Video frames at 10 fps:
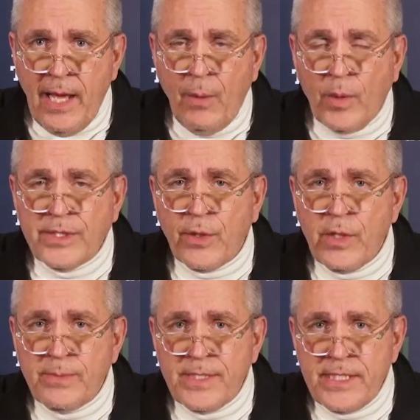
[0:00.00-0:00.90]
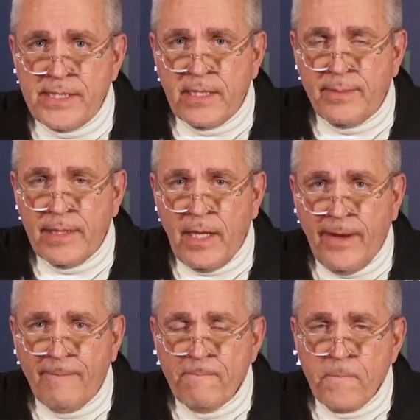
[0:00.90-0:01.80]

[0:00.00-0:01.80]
what's the Christmas season going to be like?